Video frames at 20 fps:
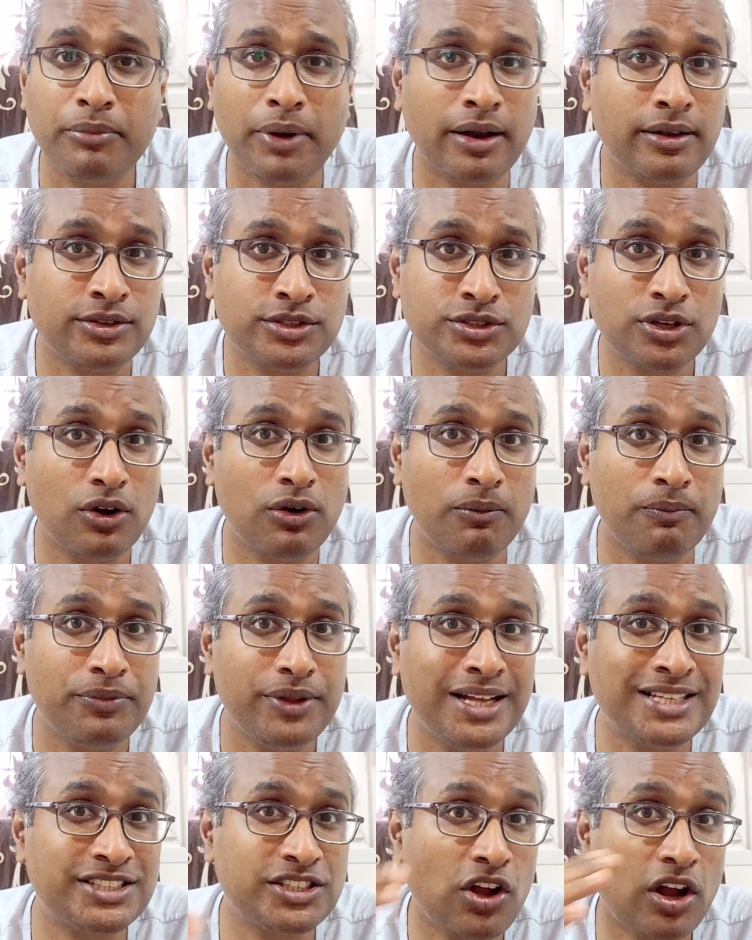But
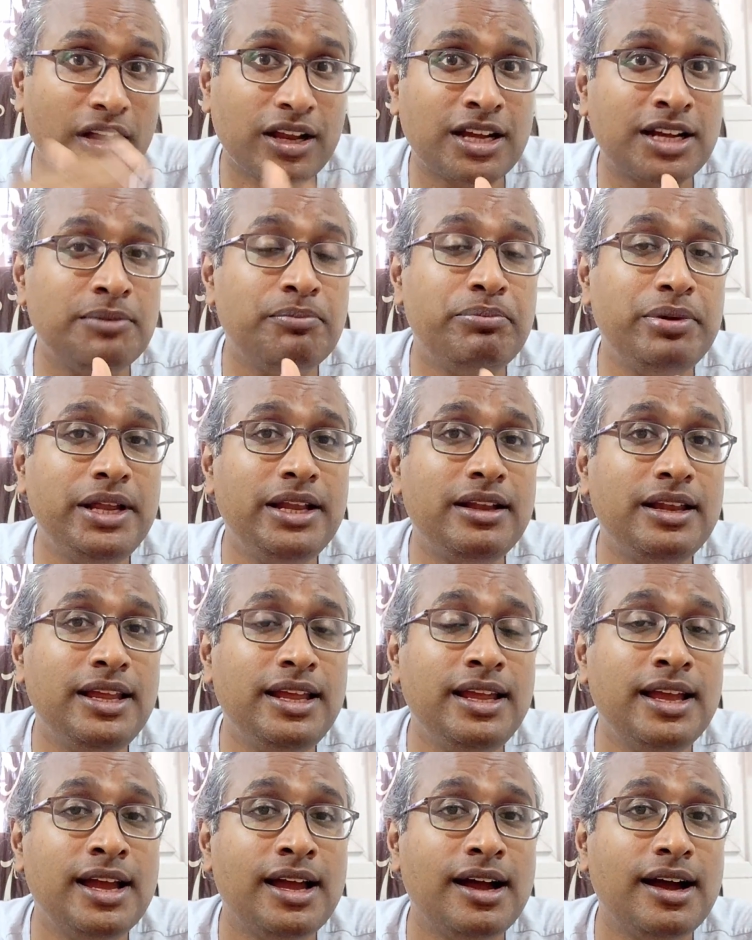so it's not a
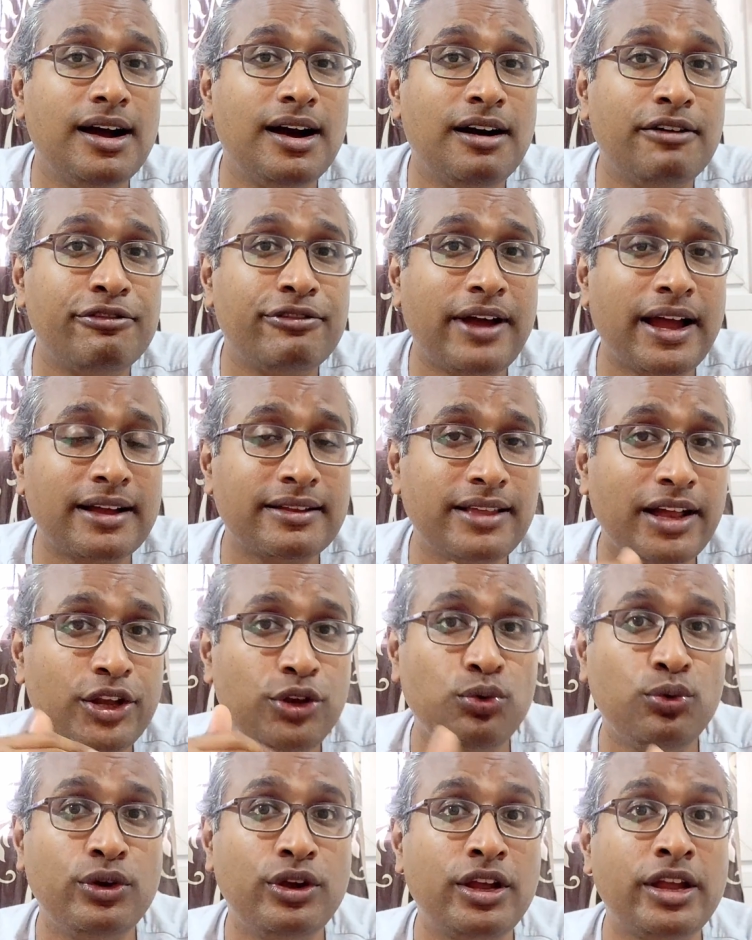completely fact
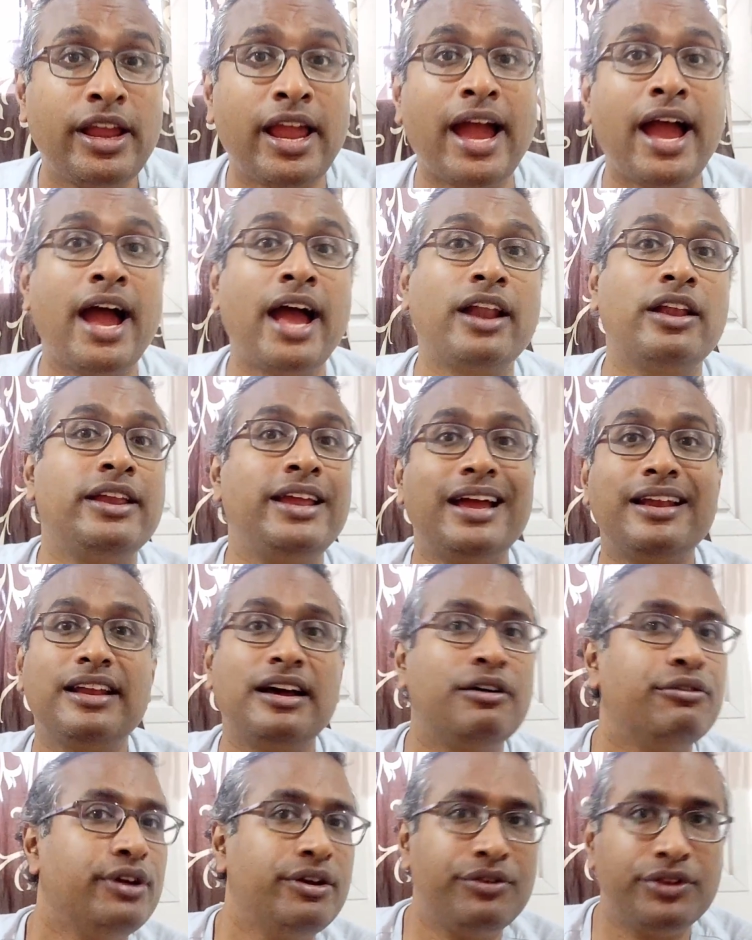that you can
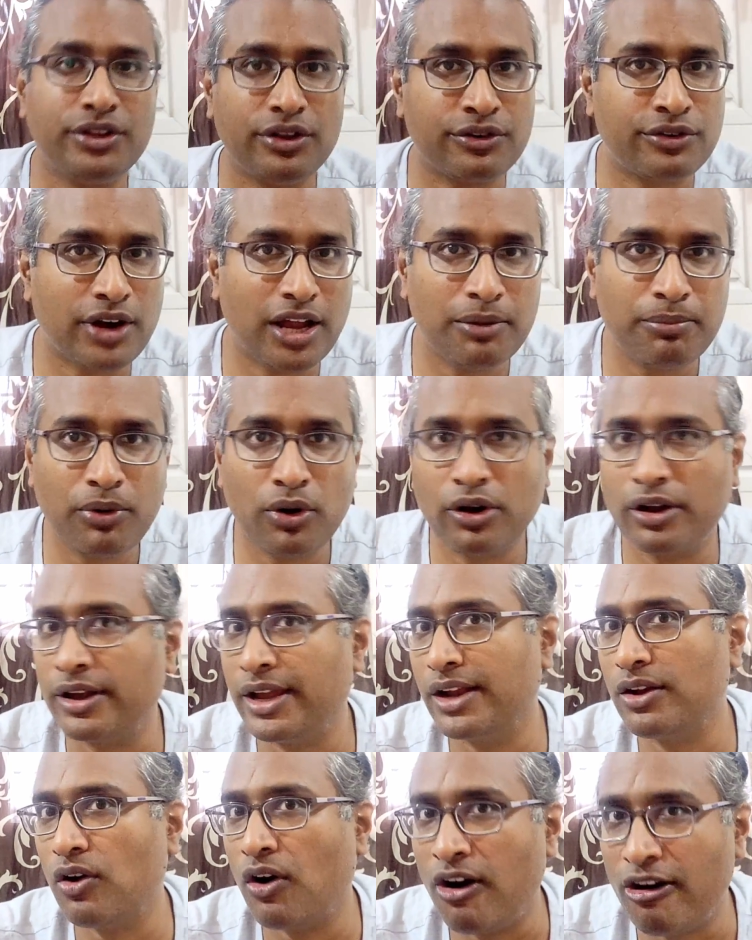get away with your tripod
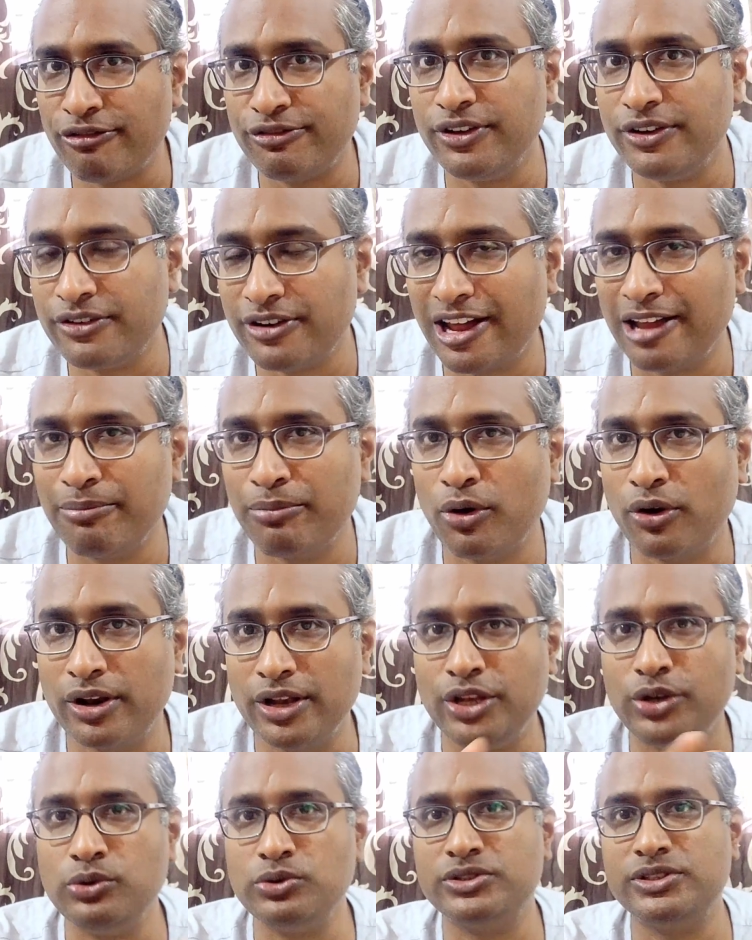or get off the
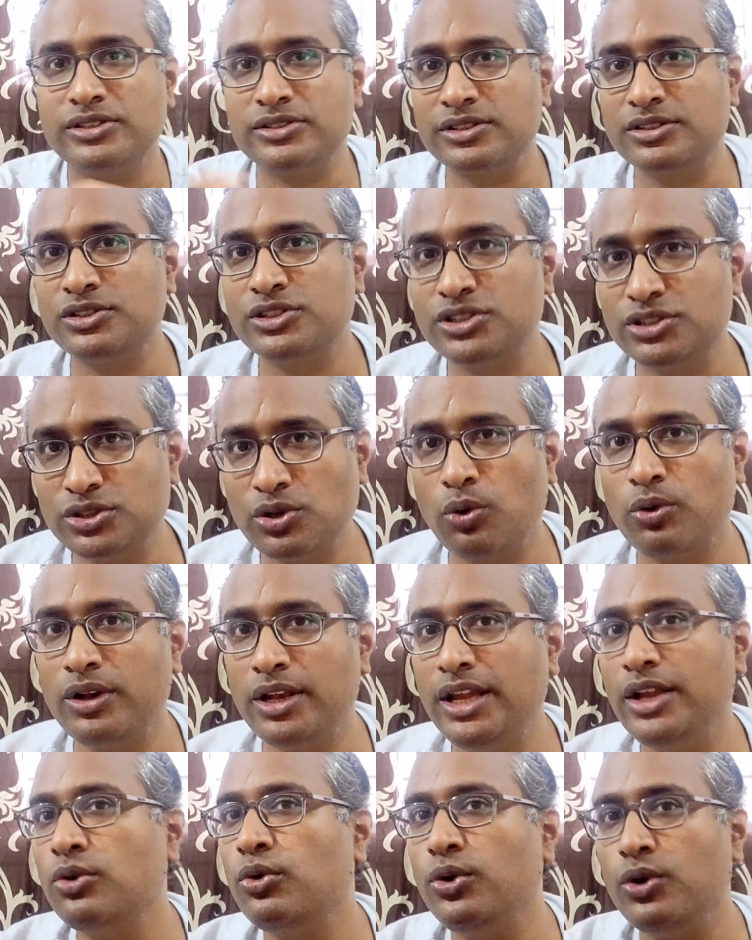tripod and use this
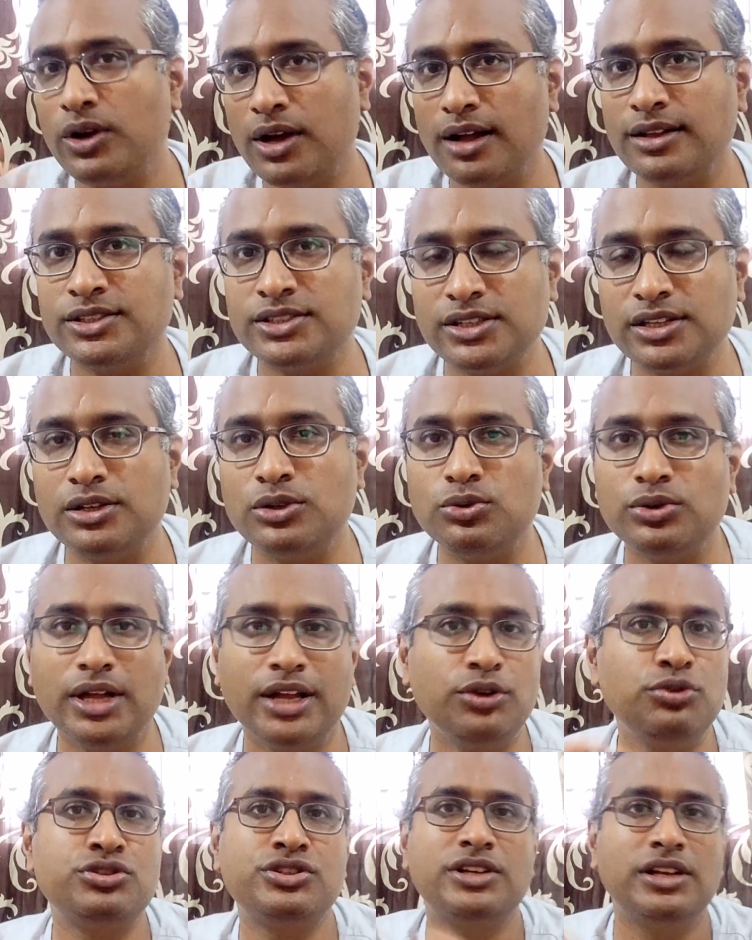solely. No, you can't still do
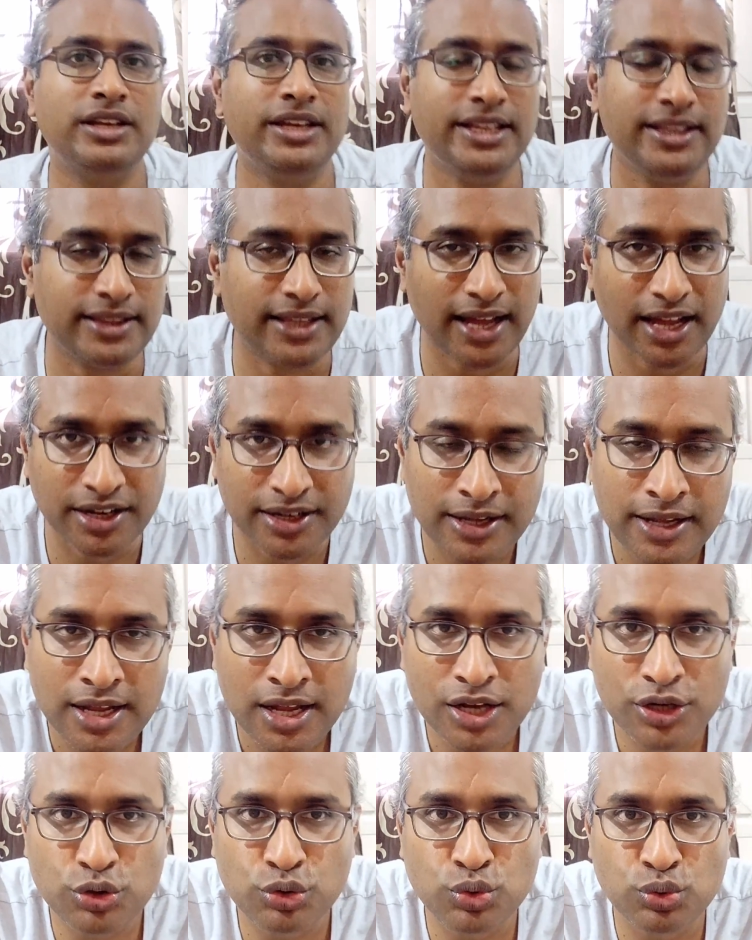that. You still need that
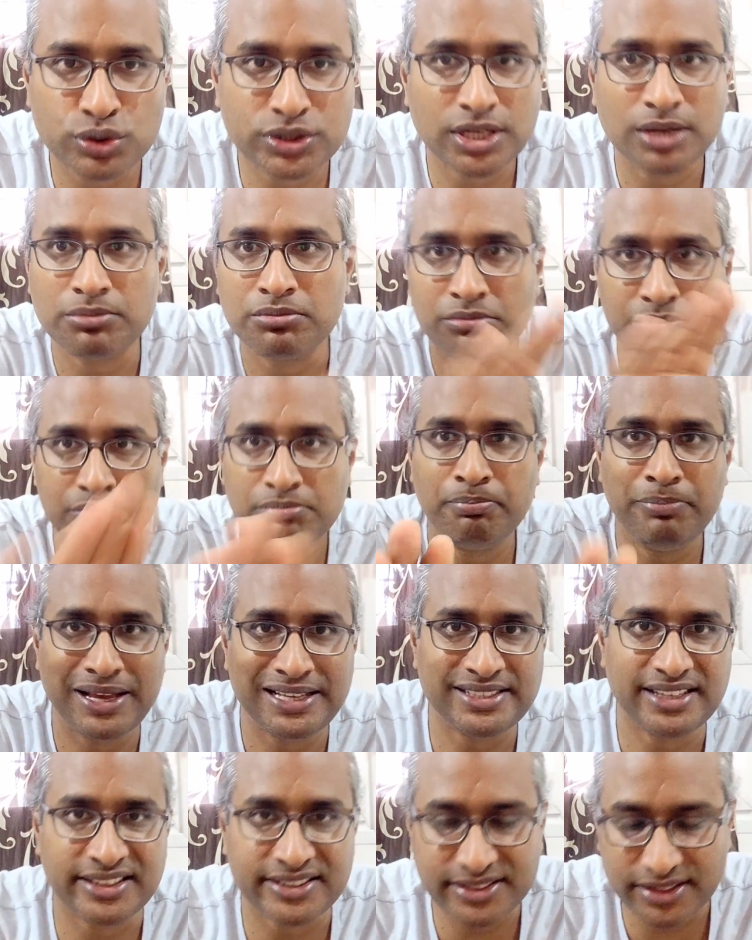to do some
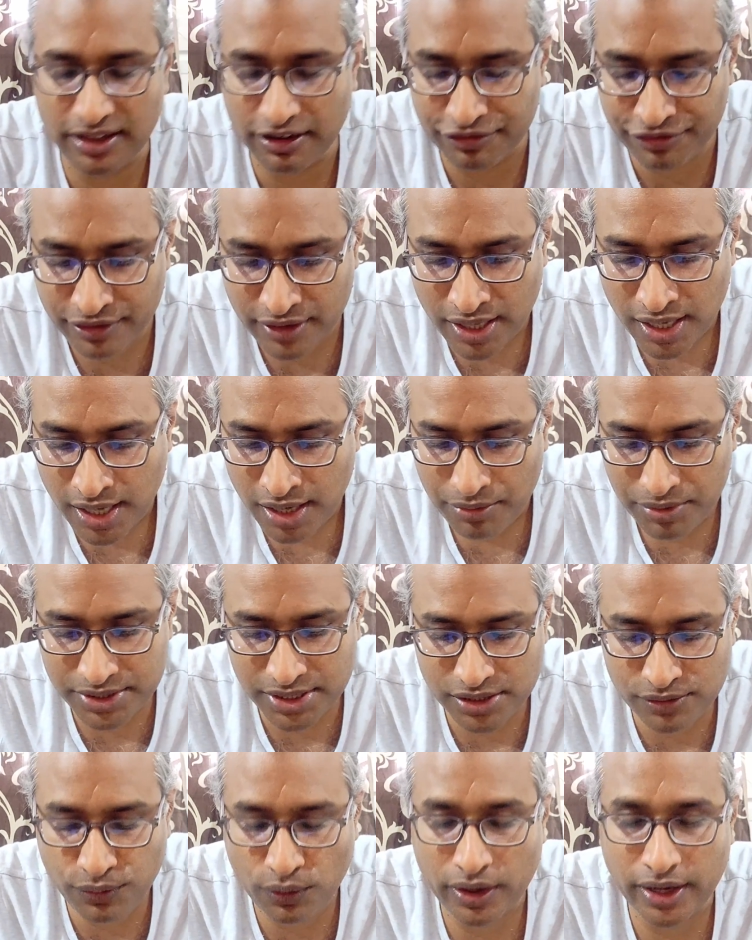basic stuff,
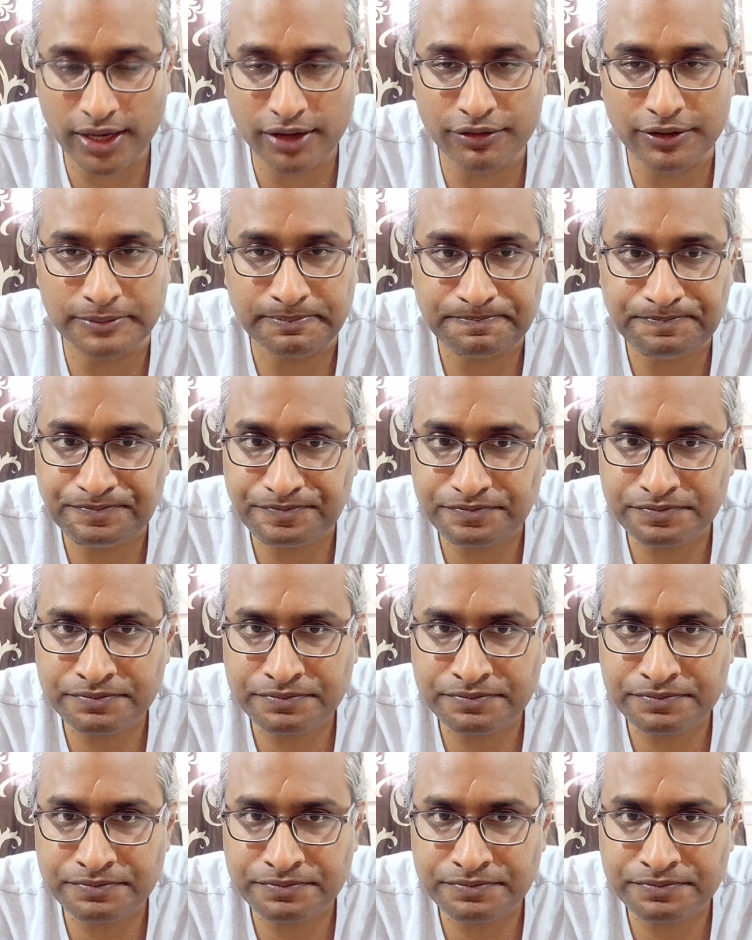which is for a given.